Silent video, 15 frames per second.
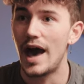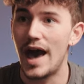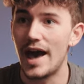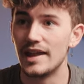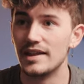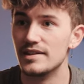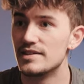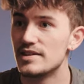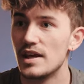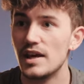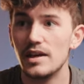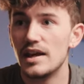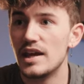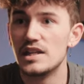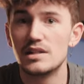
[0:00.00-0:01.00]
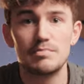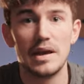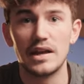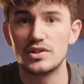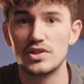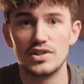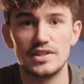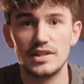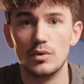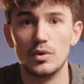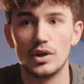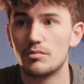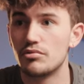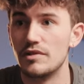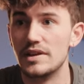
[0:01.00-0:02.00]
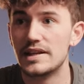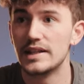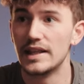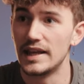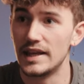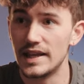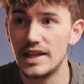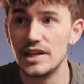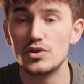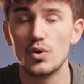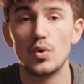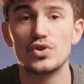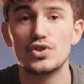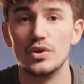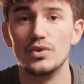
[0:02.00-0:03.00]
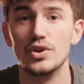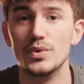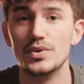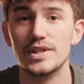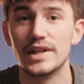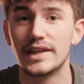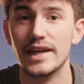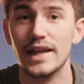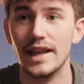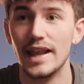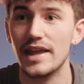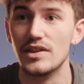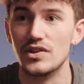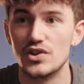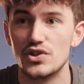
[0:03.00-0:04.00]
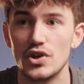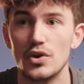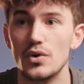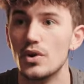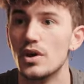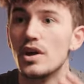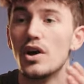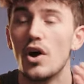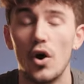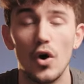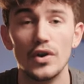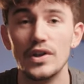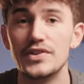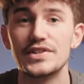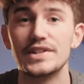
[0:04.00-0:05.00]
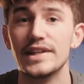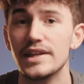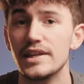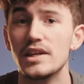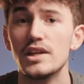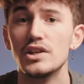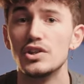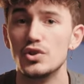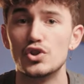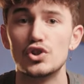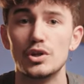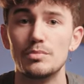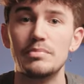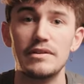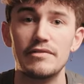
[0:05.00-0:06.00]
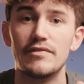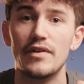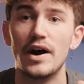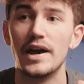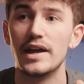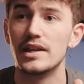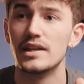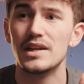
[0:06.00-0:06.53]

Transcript: and his pictures still look pretty clean. He's also using a kit lens. So honestly, you should be fine.